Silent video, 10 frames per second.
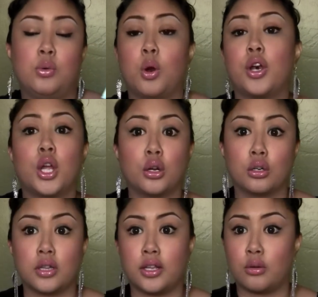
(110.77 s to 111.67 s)
are
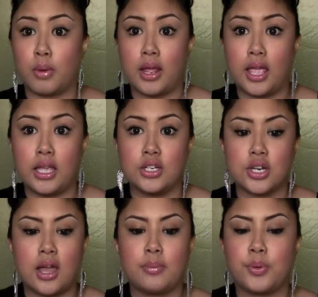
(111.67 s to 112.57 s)
younger, like you're my
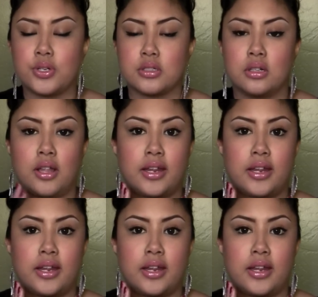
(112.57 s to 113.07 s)
age, I personally